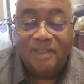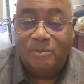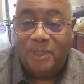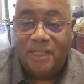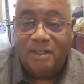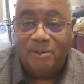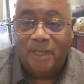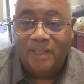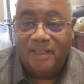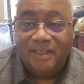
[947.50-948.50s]
Well,
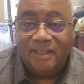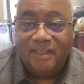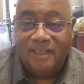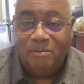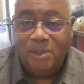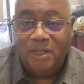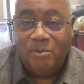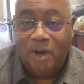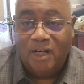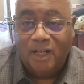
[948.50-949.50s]
anyway, it'll be in
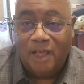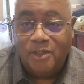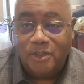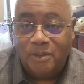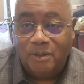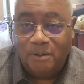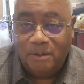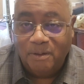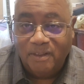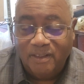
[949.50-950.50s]
chronological
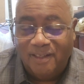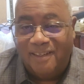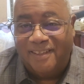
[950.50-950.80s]
order.